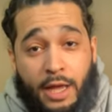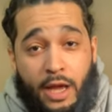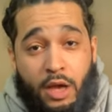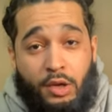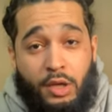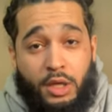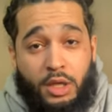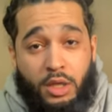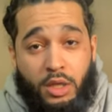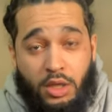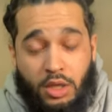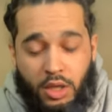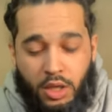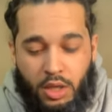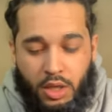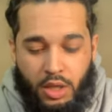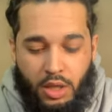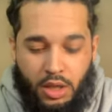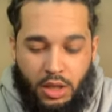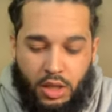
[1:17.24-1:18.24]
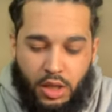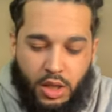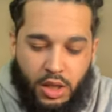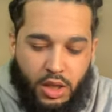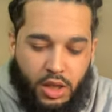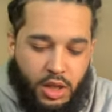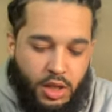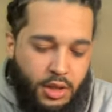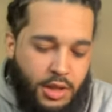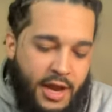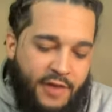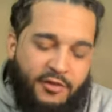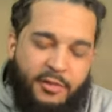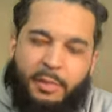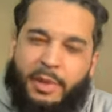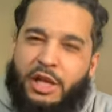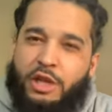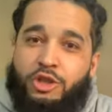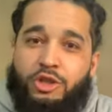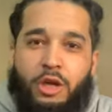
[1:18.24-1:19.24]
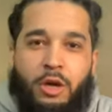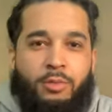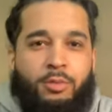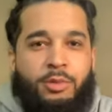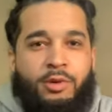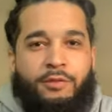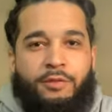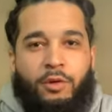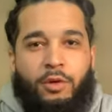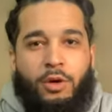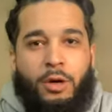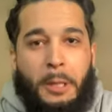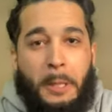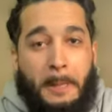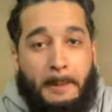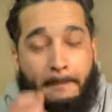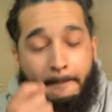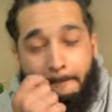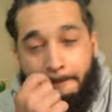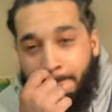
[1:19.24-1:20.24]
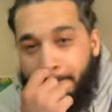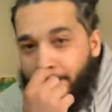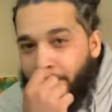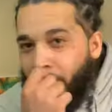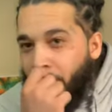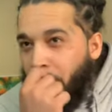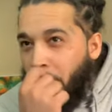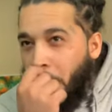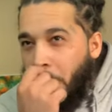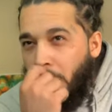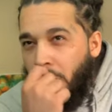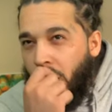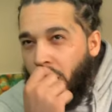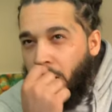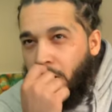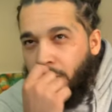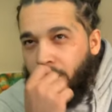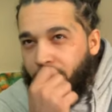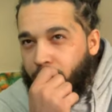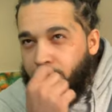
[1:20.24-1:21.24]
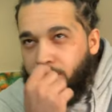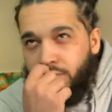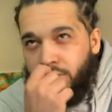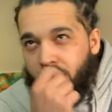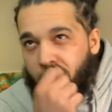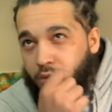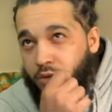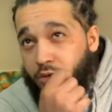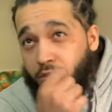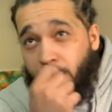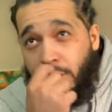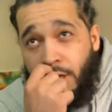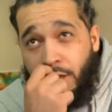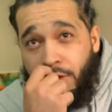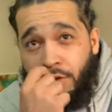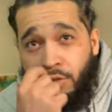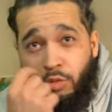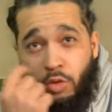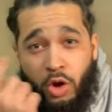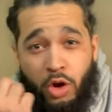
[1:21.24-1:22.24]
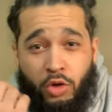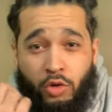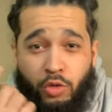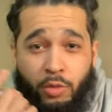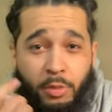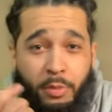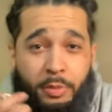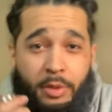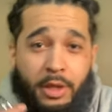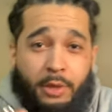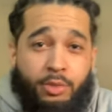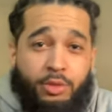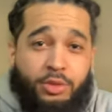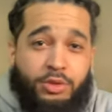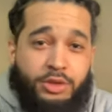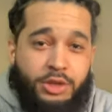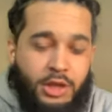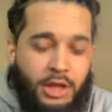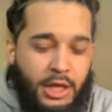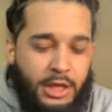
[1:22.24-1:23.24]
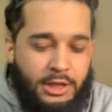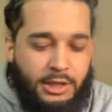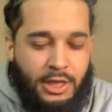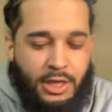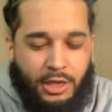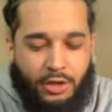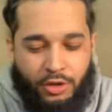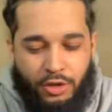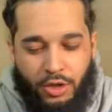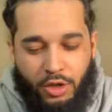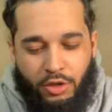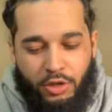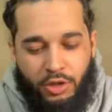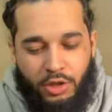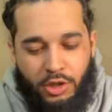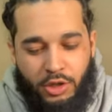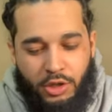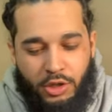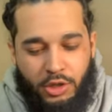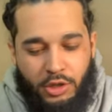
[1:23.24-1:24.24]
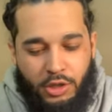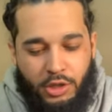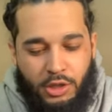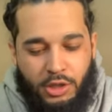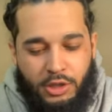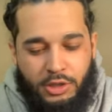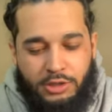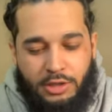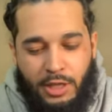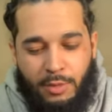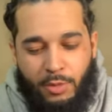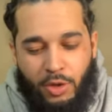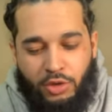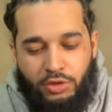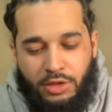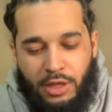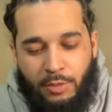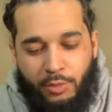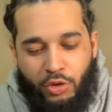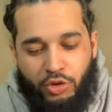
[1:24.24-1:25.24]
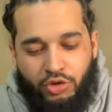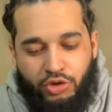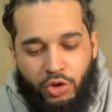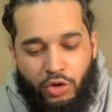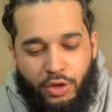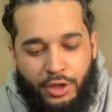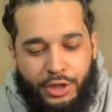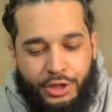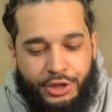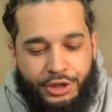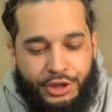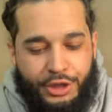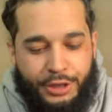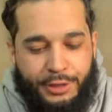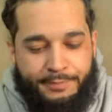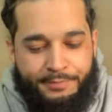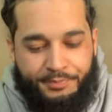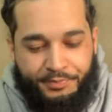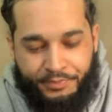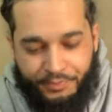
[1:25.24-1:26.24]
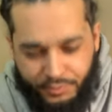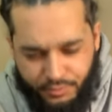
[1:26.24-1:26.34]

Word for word: County. Uh, never been in trouble before. Um, was around the wrong group of people, shit like that, you know same old, same old story and shit.